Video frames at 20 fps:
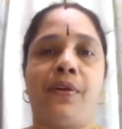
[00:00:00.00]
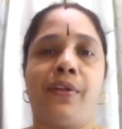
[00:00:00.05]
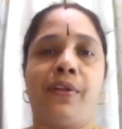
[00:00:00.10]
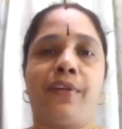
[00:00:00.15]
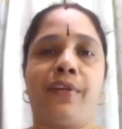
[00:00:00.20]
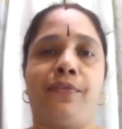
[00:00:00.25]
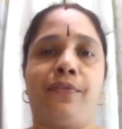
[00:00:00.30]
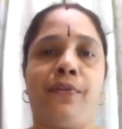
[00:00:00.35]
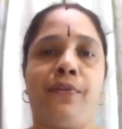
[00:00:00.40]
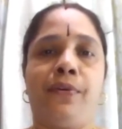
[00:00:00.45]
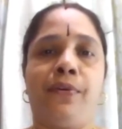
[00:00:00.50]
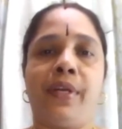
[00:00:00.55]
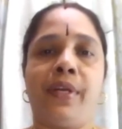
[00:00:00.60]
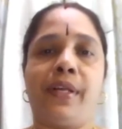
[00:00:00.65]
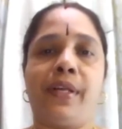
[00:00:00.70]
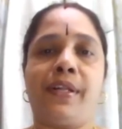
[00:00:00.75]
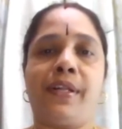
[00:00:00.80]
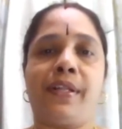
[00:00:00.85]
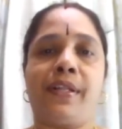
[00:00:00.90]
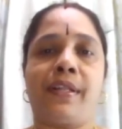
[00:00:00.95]
So food
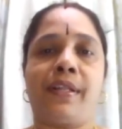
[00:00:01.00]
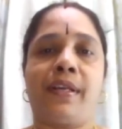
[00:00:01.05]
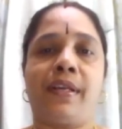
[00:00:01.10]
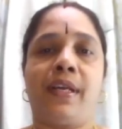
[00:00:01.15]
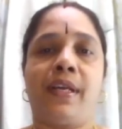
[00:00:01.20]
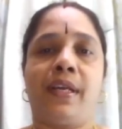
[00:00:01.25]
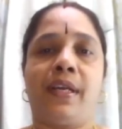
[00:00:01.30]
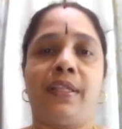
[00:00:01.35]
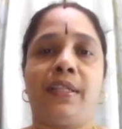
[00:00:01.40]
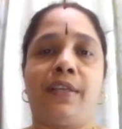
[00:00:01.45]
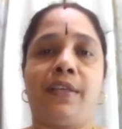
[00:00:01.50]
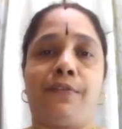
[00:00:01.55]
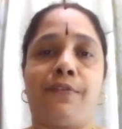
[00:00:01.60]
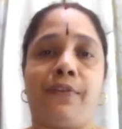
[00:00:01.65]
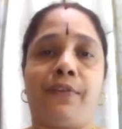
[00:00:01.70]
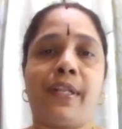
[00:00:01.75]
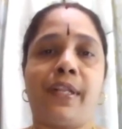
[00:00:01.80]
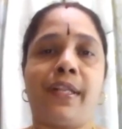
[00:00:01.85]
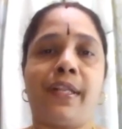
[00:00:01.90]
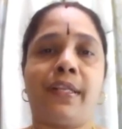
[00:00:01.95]
is the
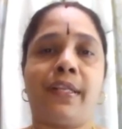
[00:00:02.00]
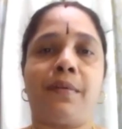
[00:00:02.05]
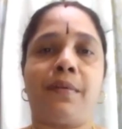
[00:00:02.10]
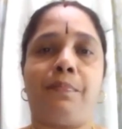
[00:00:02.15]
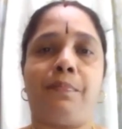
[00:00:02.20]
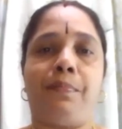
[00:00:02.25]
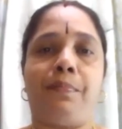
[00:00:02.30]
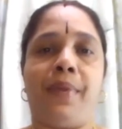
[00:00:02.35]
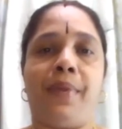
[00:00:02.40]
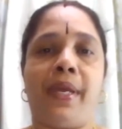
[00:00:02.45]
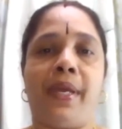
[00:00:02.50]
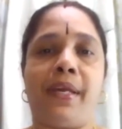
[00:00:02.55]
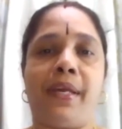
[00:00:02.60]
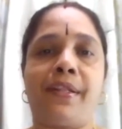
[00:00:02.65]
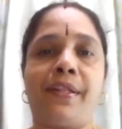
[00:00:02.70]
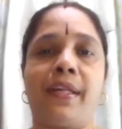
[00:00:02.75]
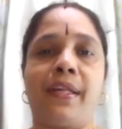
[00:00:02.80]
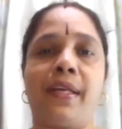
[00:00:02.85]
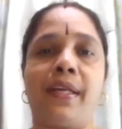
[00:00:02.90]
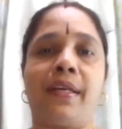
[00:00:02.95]
first
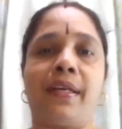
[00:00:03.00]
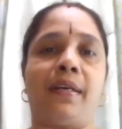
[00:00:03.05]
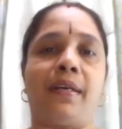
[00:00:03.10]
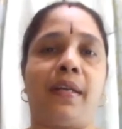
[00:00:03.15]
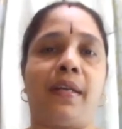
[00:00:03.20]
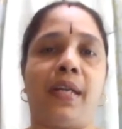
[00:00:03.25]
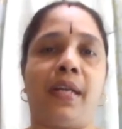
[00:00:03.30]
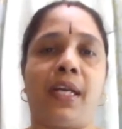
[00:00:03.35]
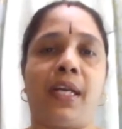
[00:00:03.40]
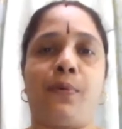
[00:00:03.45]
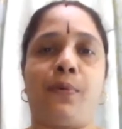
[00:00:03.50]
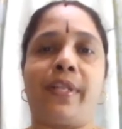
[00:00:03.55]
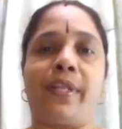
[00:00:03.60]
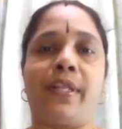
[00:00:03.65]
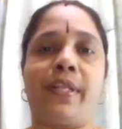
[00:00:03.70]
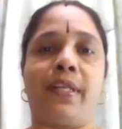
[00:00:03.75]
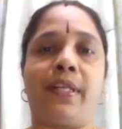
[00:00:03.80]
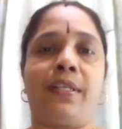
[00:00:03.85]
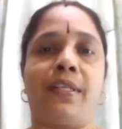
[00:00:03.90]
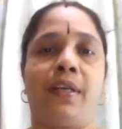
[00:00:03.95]
basic
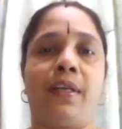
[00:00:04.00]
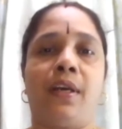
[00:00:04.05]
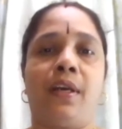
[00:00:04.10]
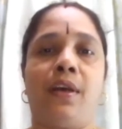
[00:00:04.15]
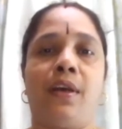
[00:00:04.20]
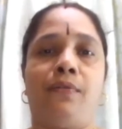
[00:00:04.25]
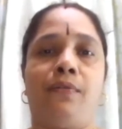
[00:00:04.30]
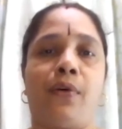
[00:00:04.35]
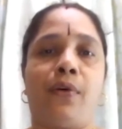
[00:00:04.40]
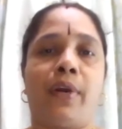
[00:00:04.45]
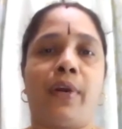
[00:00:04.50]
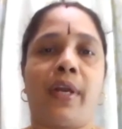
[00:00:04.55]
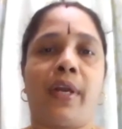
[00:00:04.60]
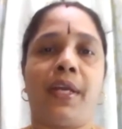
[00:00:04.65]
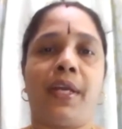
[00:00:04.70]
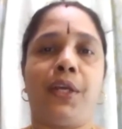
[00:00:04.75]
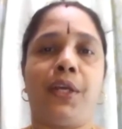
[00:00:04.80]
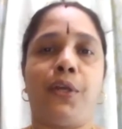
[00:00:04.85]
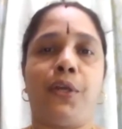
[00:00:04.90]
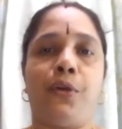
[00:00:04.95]
requisite for
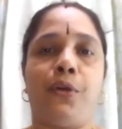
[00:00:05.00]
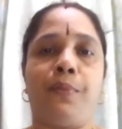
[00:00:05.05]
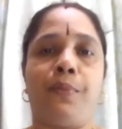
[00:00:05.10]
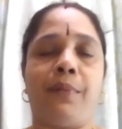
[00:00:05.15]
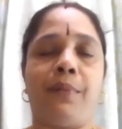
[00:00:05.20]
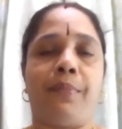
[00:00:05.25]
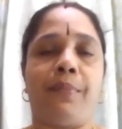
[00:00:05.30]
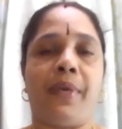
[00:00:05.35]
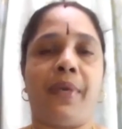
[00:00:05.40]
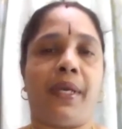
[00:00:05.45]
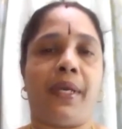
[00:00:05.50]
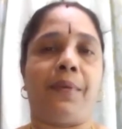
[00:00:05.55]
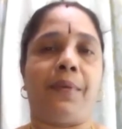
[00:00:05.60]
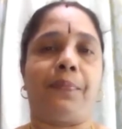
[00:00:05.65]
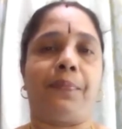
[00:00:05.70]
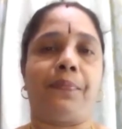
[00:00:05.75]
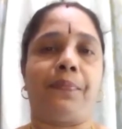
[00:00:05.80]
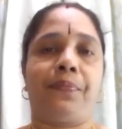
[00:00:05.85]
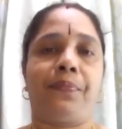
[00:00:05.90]
any human being.